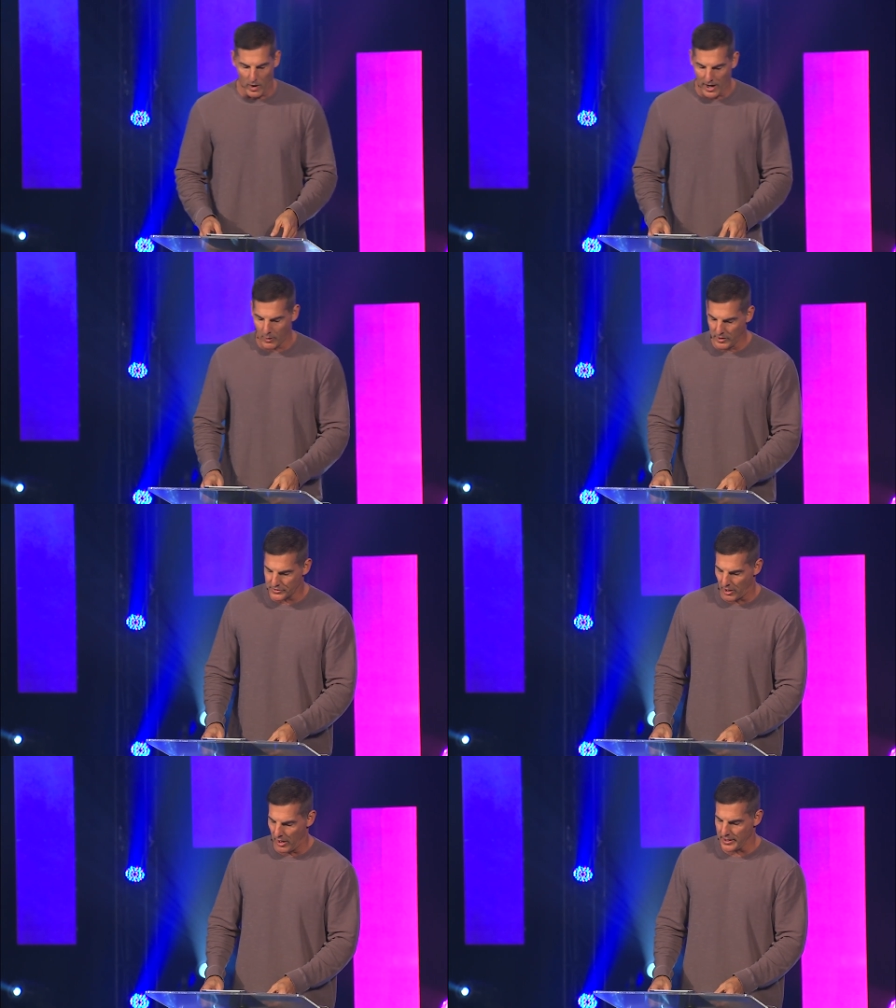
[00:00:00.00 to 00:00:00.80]
Why are we
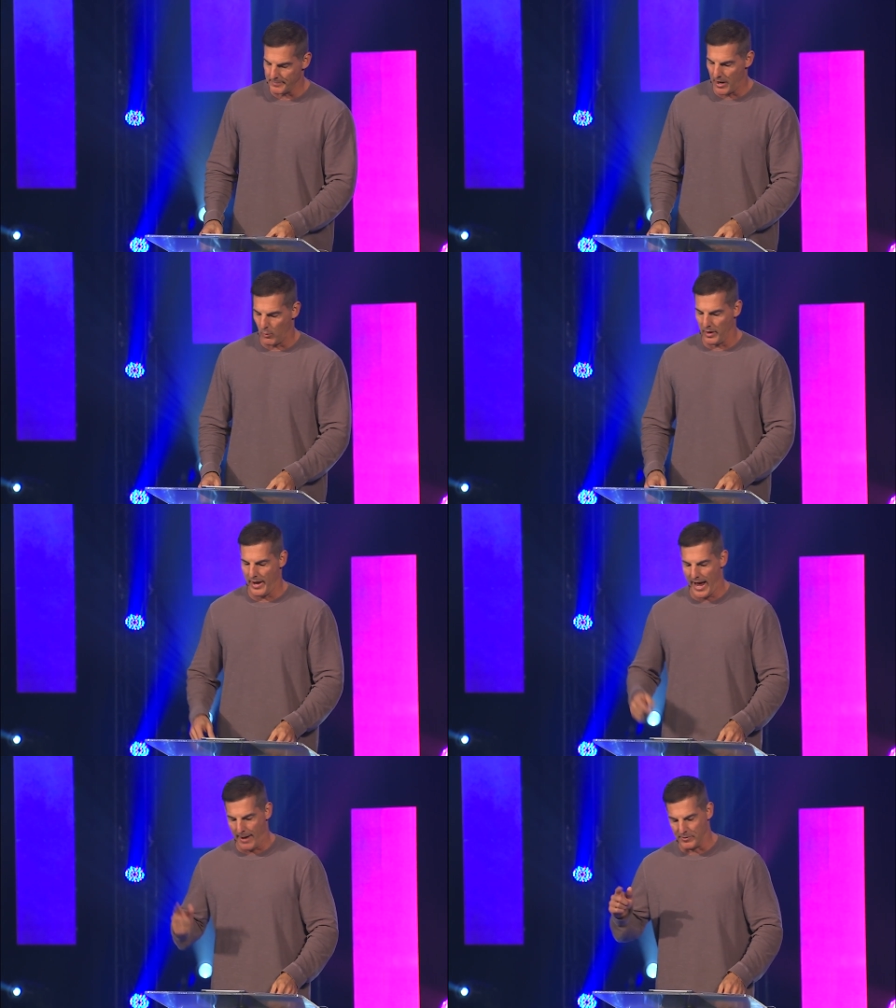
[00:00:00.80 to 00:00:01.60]
talking about
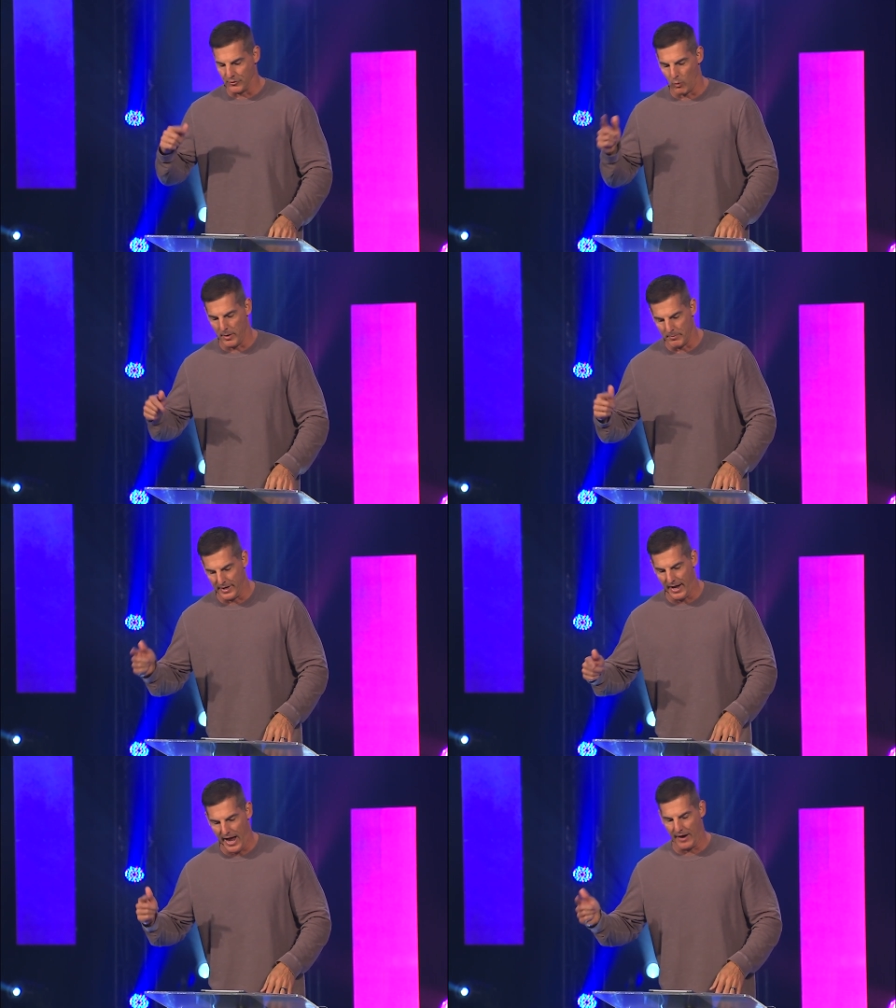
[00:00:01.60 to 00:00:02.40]
what happens one
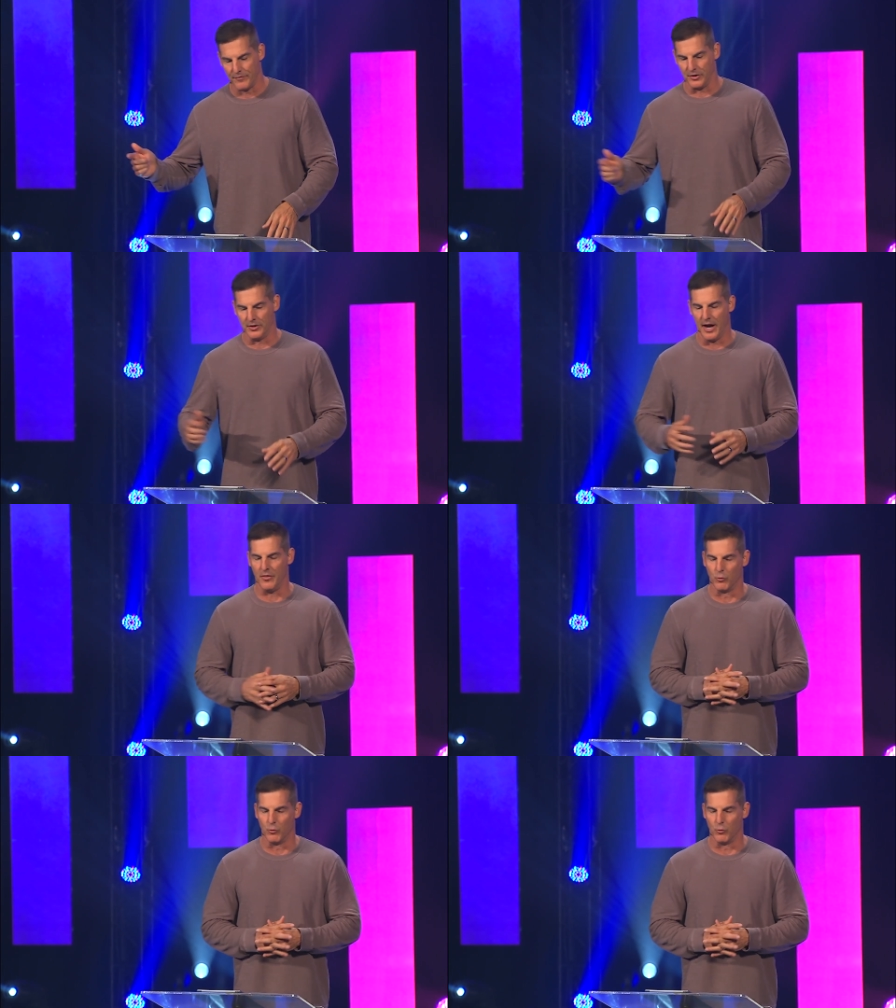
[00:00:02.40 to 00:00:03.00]
minute after you die?